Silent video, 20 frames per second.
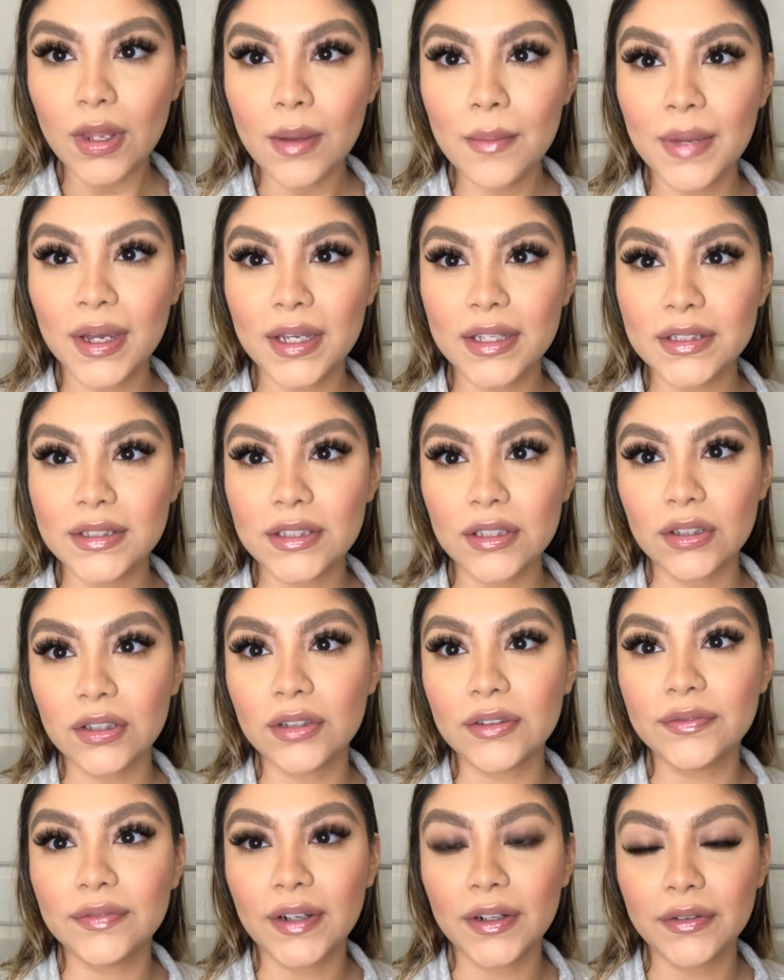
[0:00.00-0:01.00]
my concealer
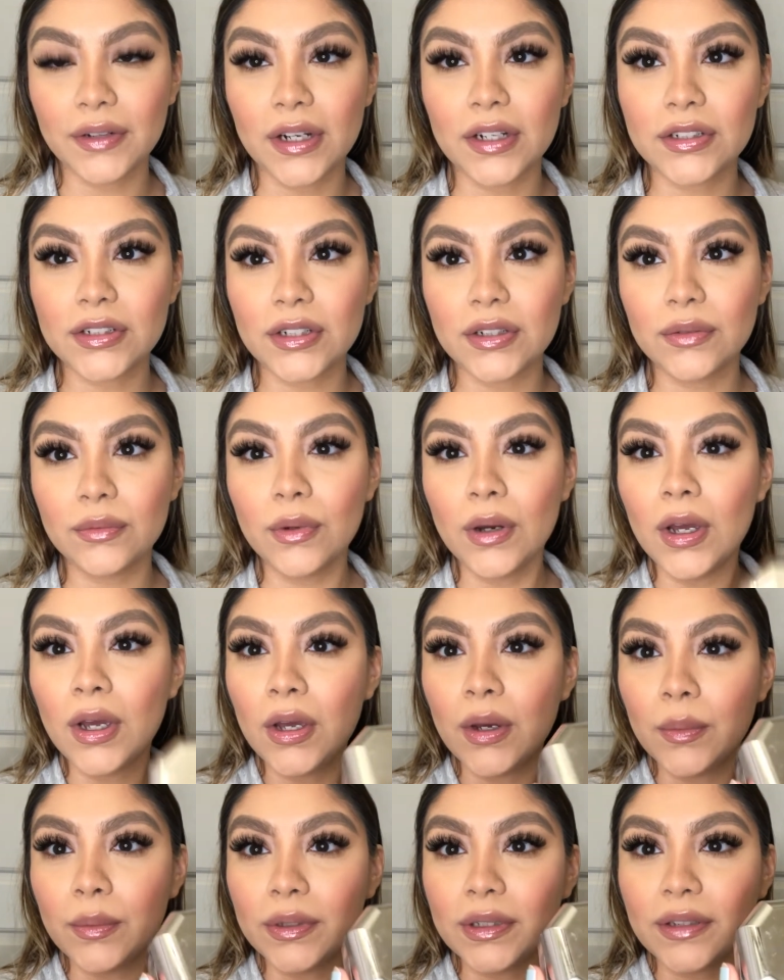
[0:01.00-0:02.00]
and foundation
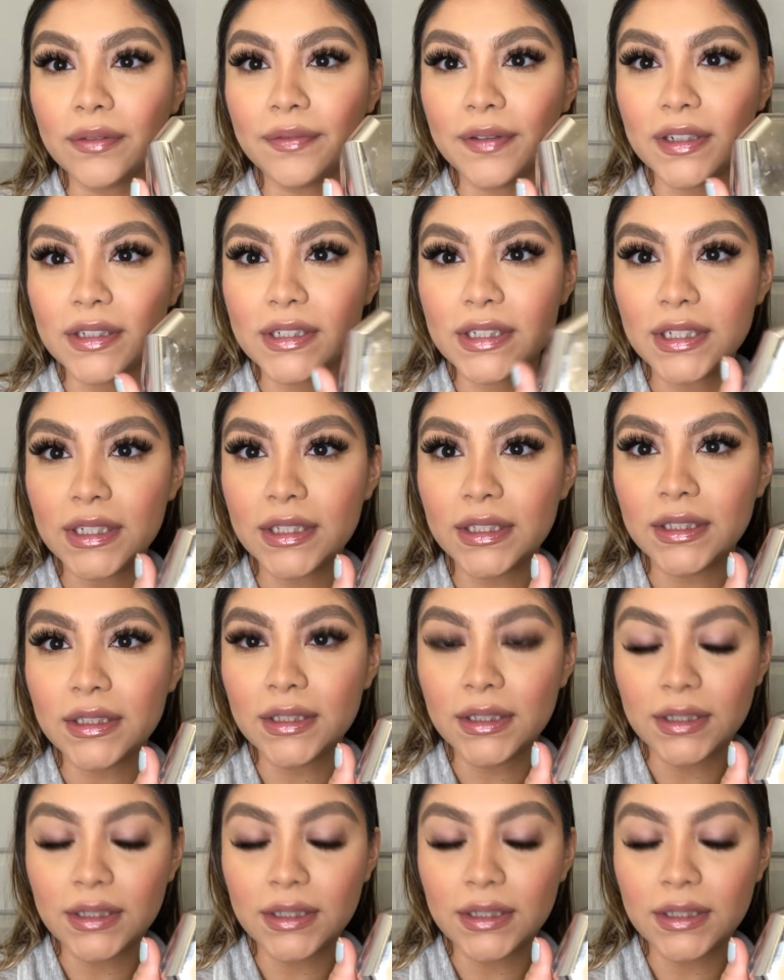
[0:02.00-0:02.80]
with the Fenty